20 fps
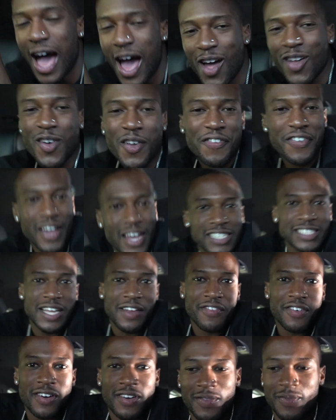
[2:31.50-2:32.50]
I don't know if you guys
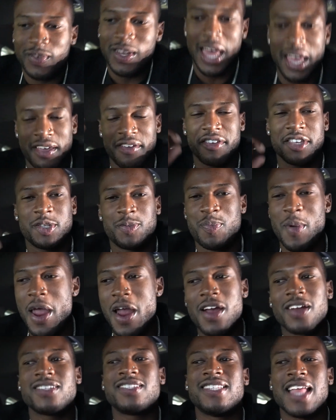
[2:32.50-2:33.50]
ever like
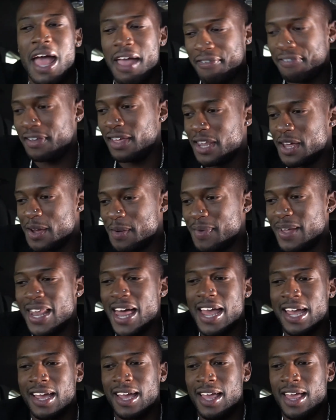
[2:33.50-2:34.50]
experienced that feeling, but
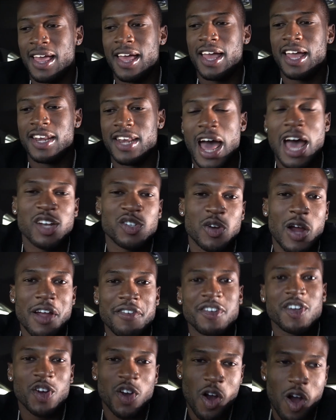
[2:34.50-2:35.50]
like not
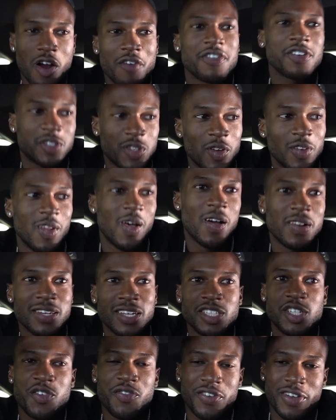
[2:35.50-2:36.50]
driving your car for so long
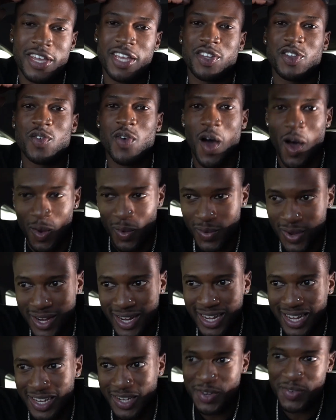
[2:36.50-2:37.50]
that you forget you owned
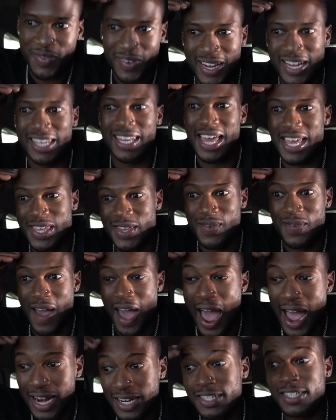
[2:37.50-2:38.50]
it, and you forget like you
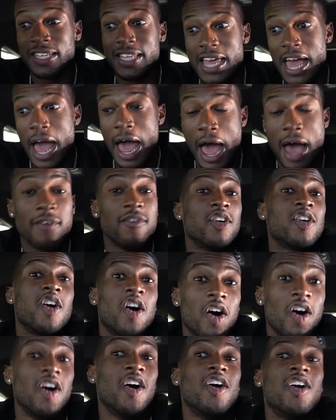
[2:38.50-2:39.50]
actually have a
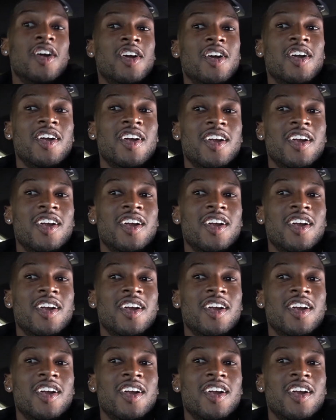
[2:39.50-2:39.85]
car